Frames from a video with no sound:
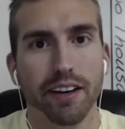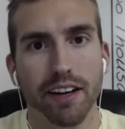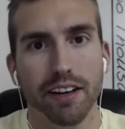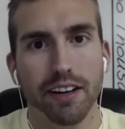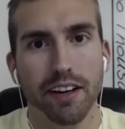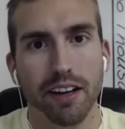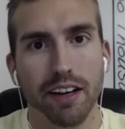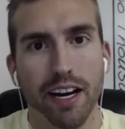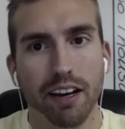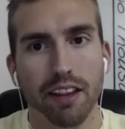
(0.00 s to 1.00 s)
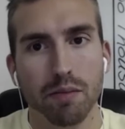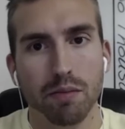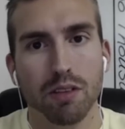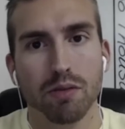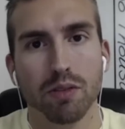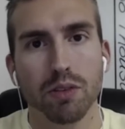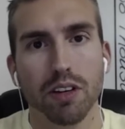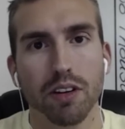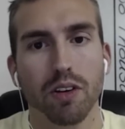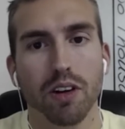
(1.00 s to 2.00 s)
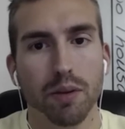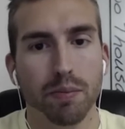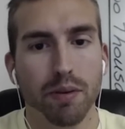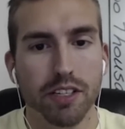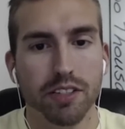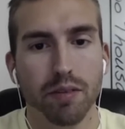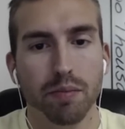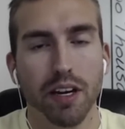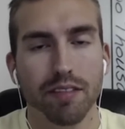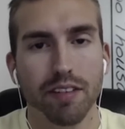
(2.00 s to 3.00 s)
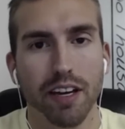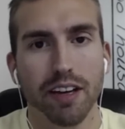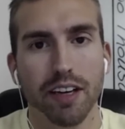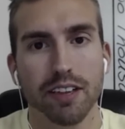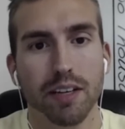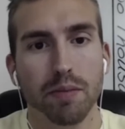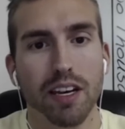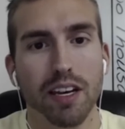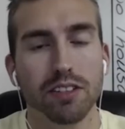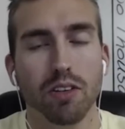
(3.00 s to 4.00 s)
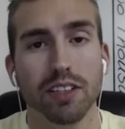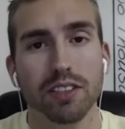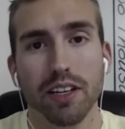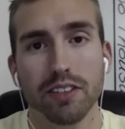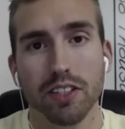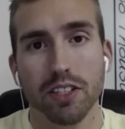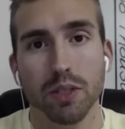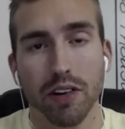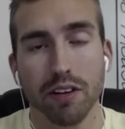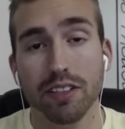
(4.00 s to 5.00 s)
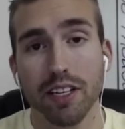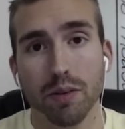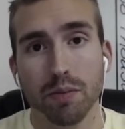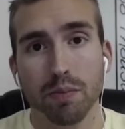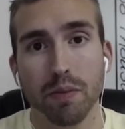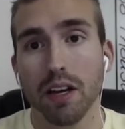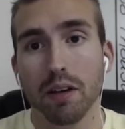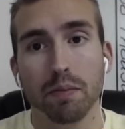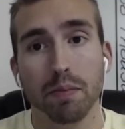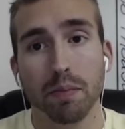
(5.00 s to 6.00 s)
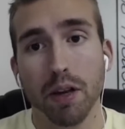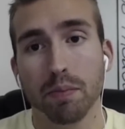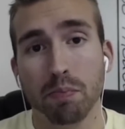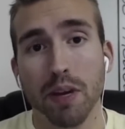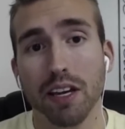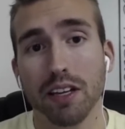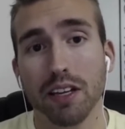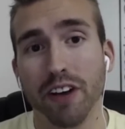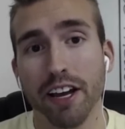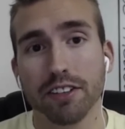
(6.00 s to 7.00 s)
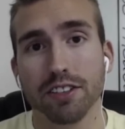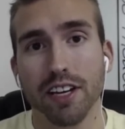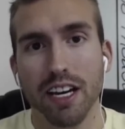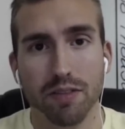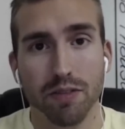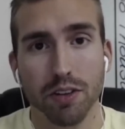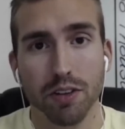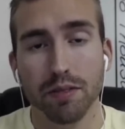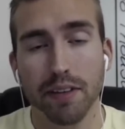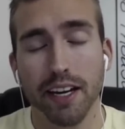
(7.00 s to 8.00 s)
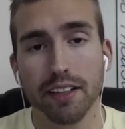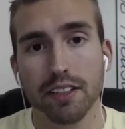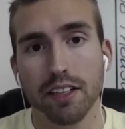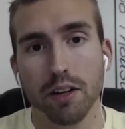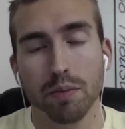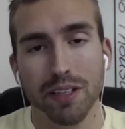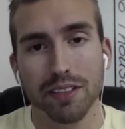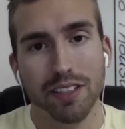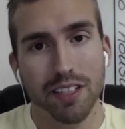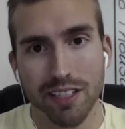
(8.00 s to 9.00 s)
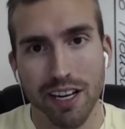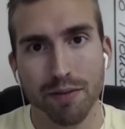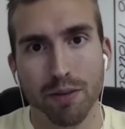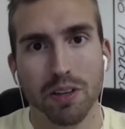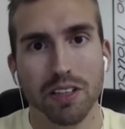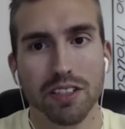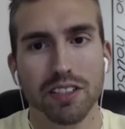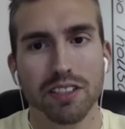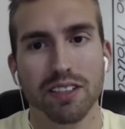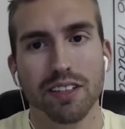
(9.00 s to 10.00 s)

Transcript: of guide them through, all the pressure of a big event like this. I mean, Neslo also has experience after being in the finals the last few events and, placing in the top 4 consistently.